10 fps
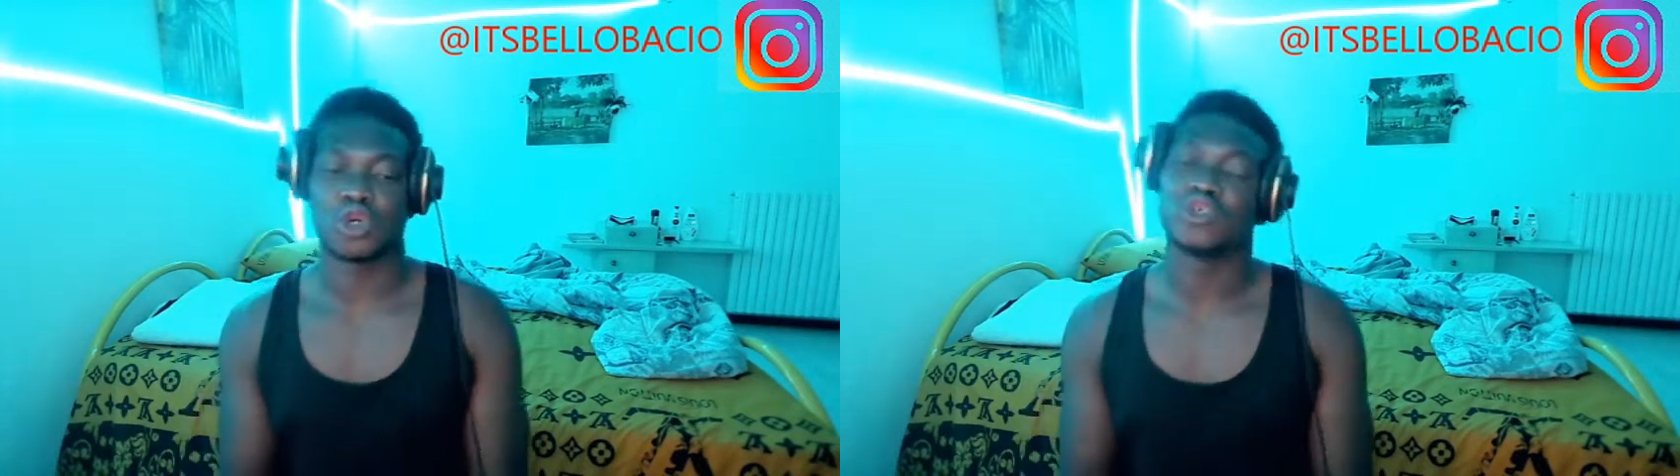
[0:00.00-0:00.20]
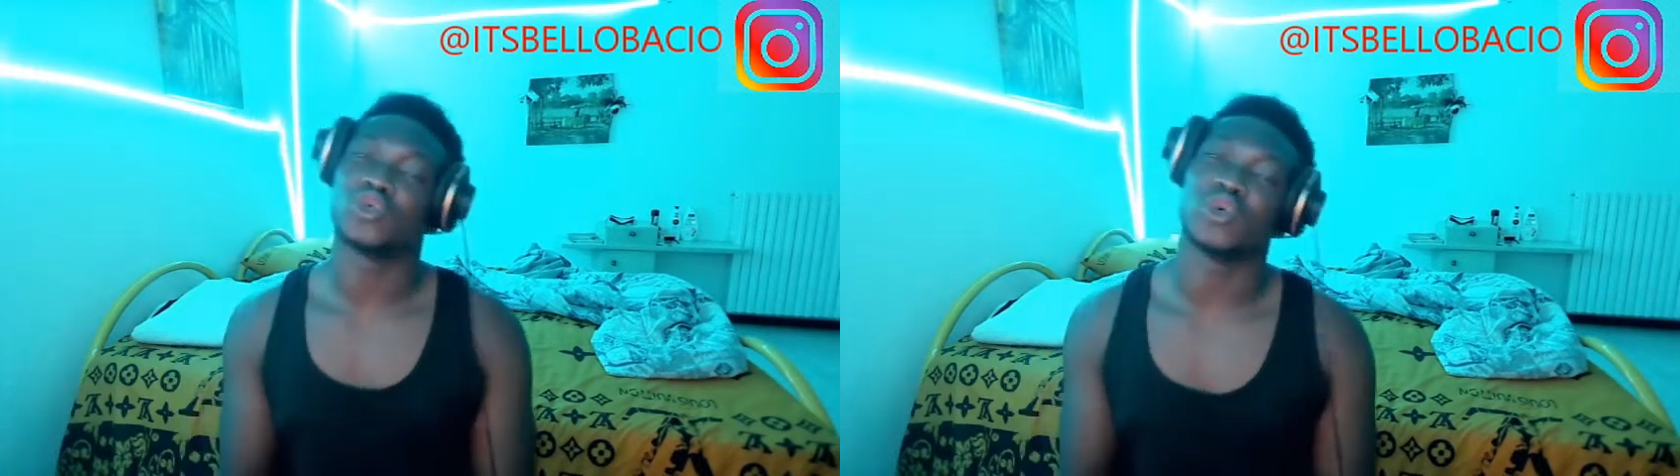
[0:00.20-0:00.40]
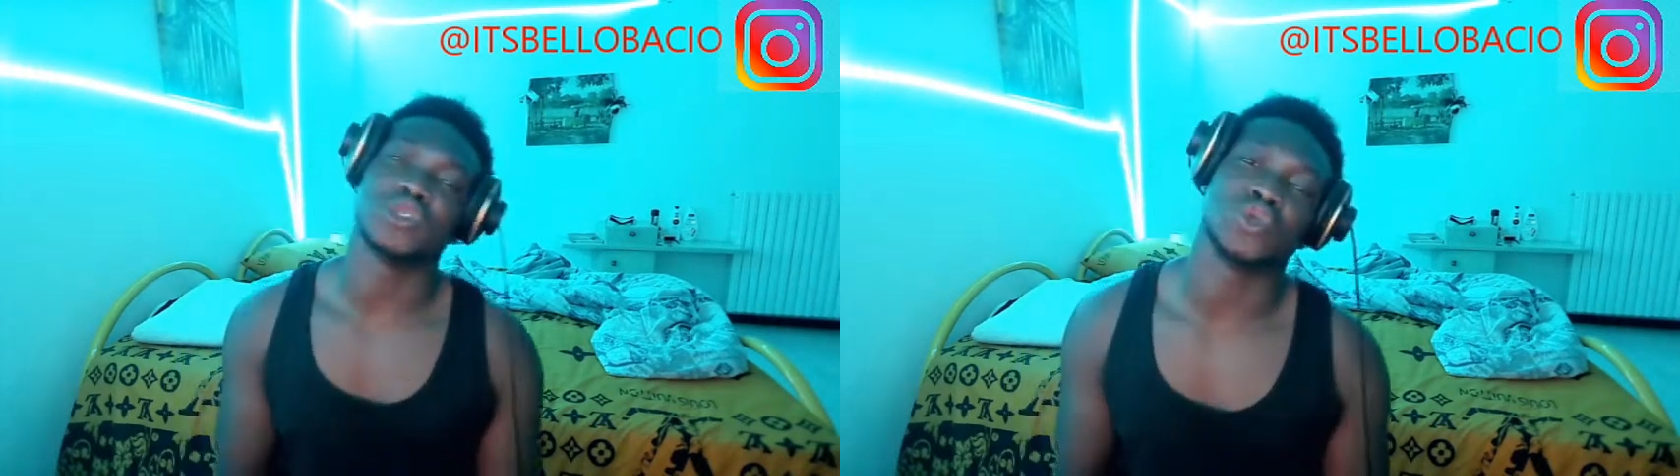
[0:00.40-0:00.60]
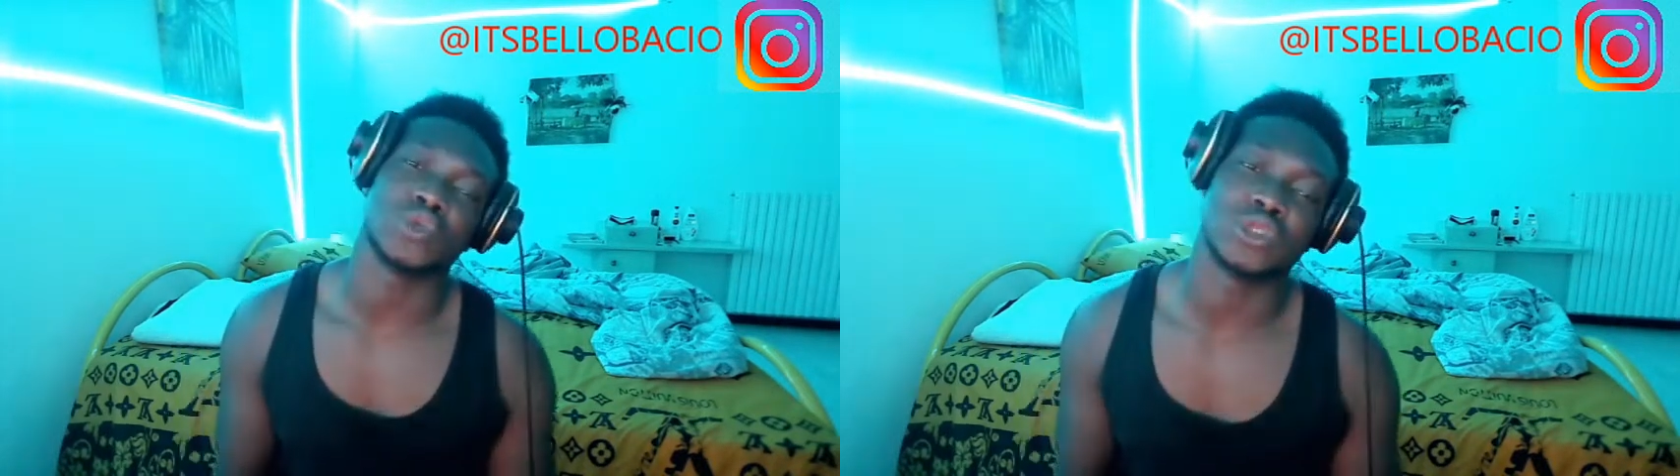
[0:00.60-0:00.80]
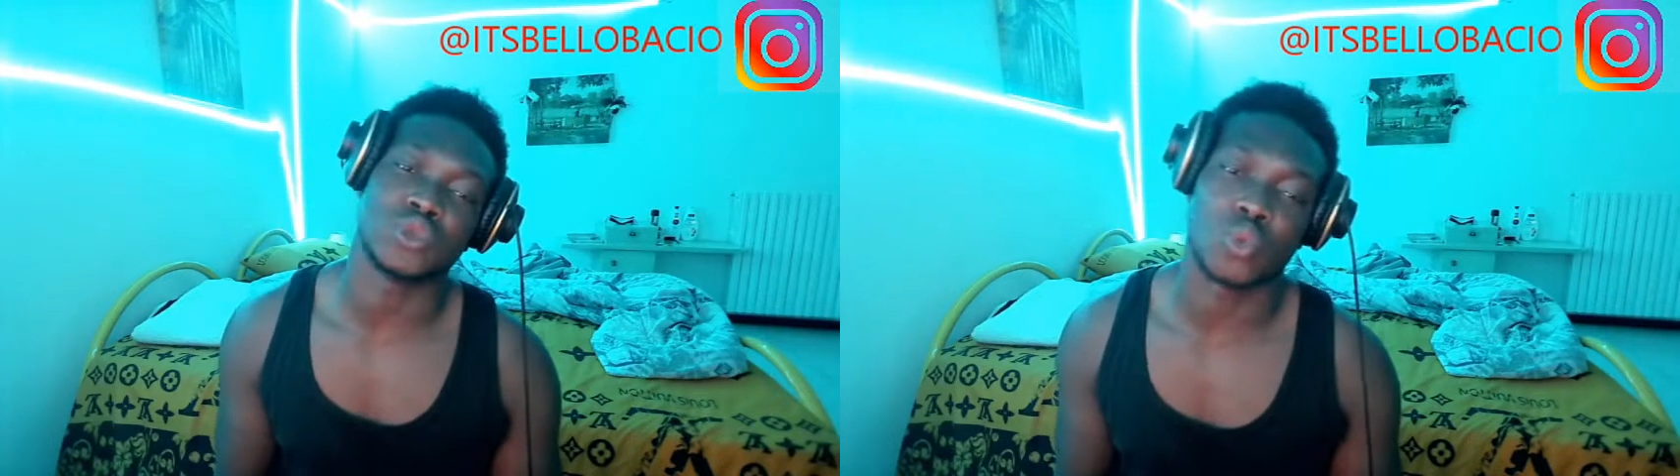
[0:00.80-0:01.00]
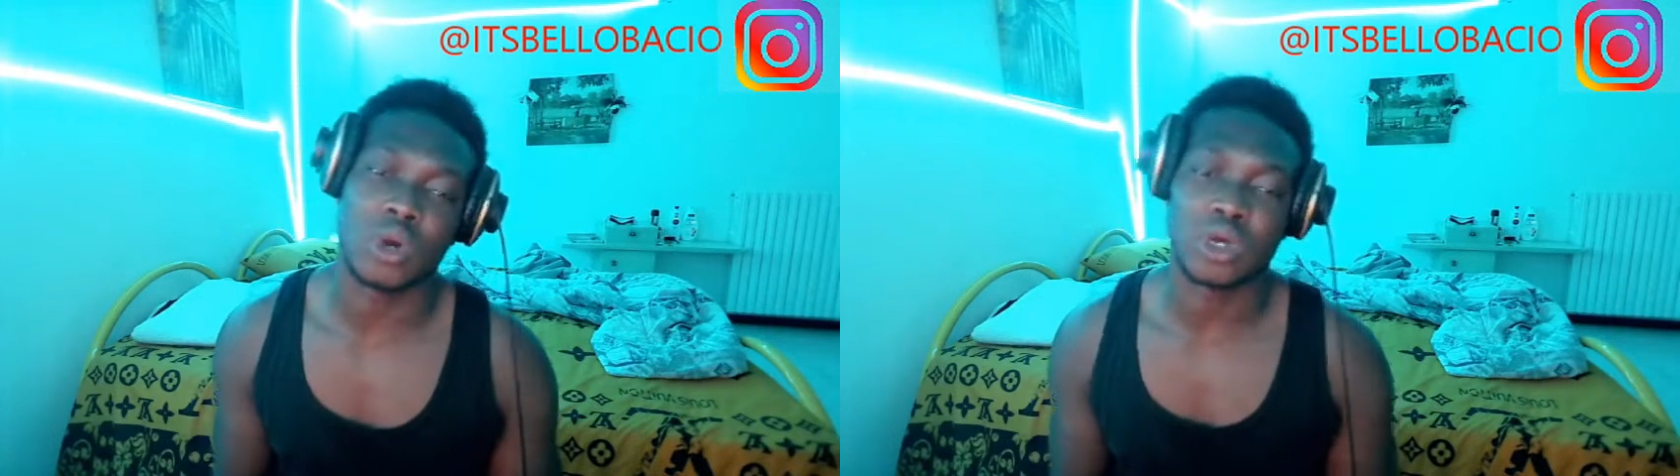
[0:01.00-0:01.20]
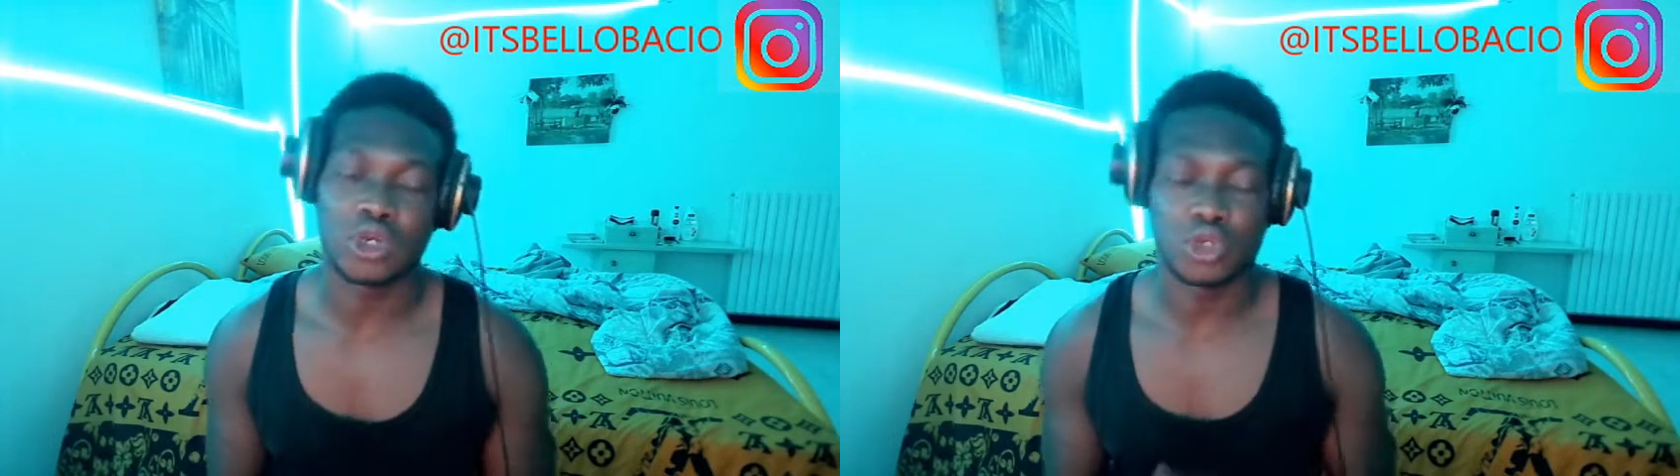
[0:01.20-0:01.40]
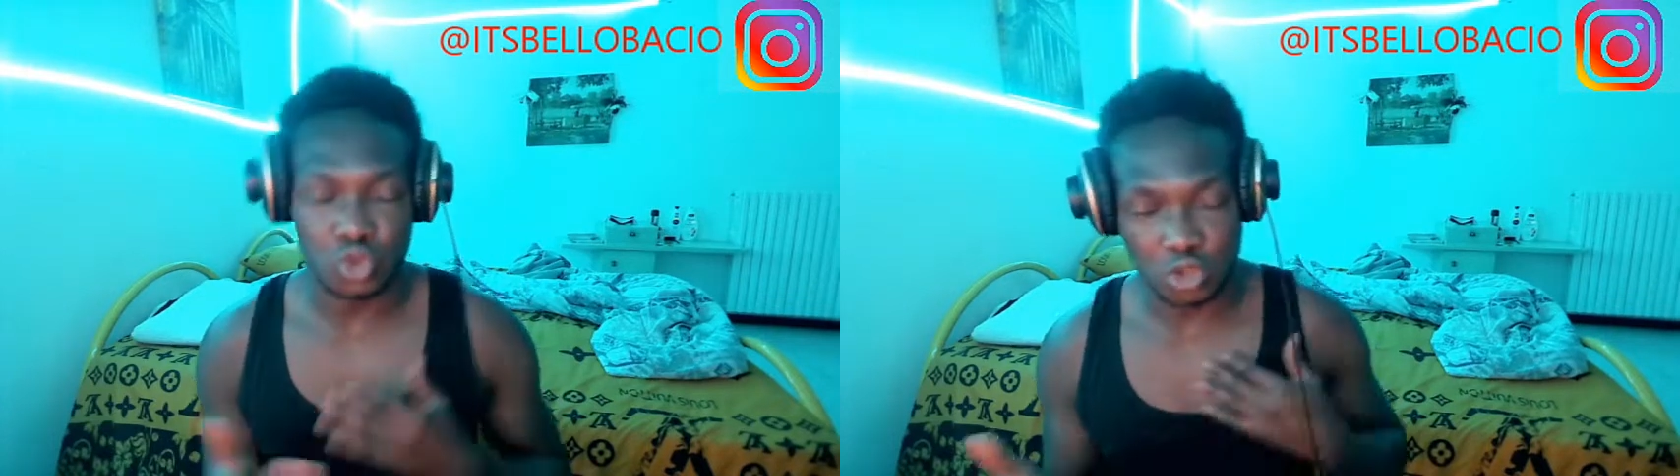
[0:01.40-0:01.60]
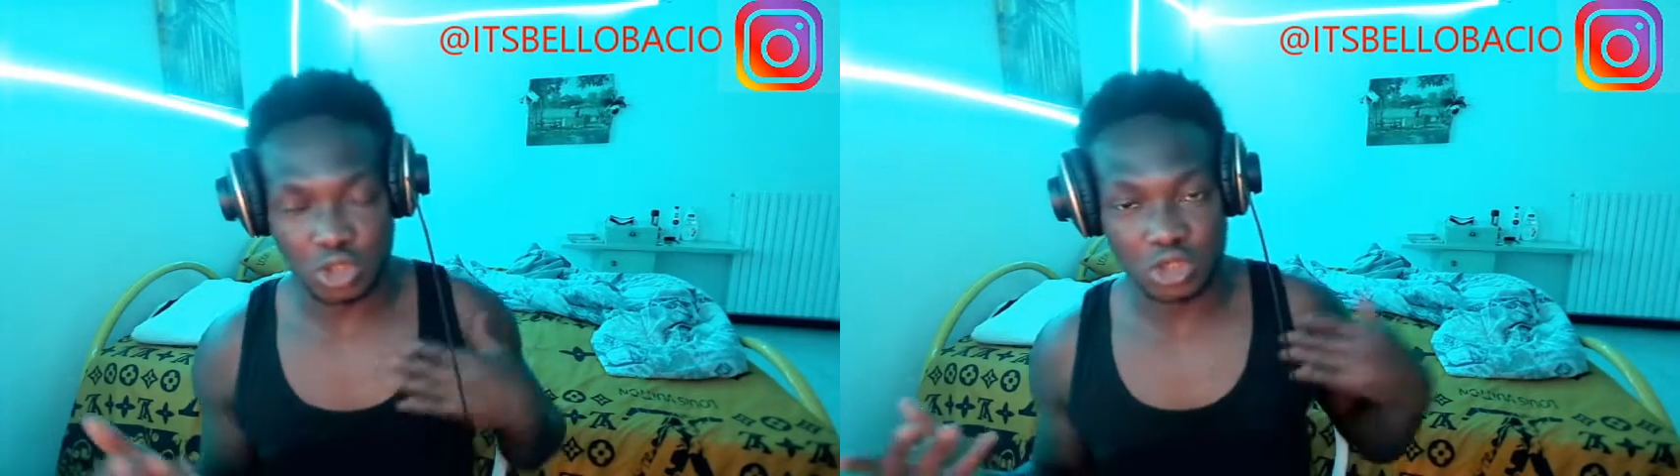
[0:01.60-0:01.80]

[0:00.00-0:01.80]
2021. Today